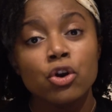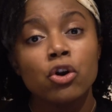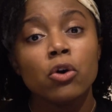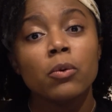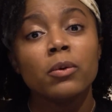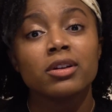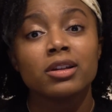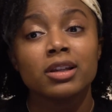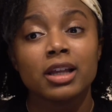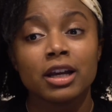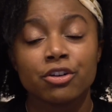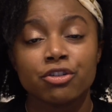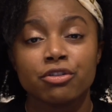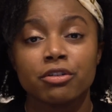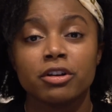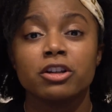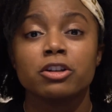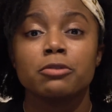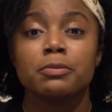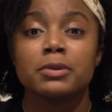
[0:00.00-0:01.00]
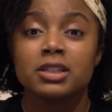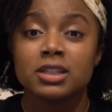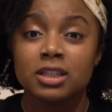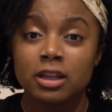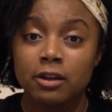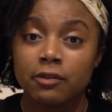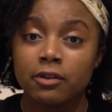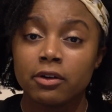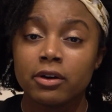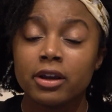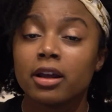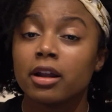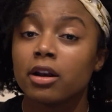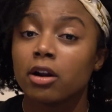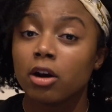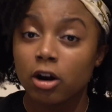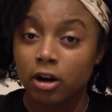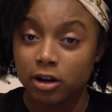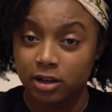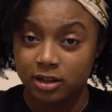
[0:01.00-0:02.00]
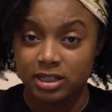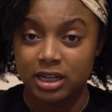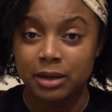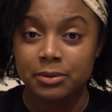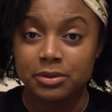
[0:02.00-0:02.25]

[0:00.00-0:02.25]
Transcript: who was lecturing specifically on an artist I